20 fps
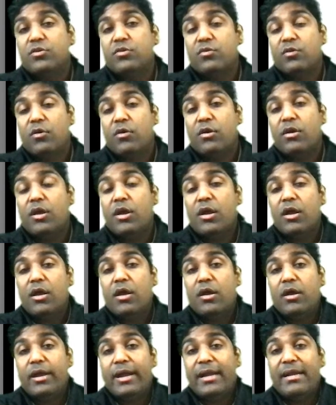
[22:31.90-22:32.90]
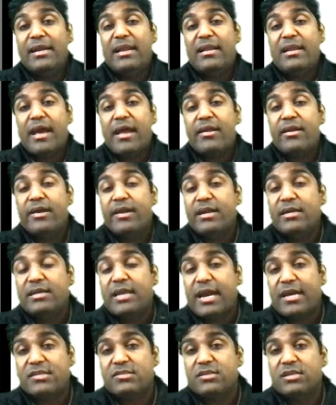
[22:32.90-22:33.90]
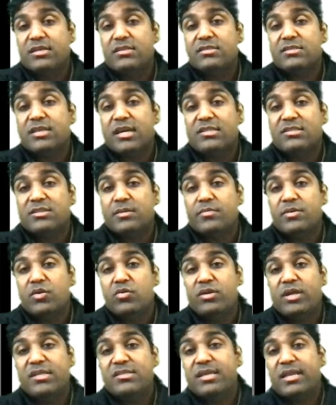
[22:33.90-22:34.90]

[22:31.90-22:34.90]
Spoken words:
crore in direct taxes, custom duties,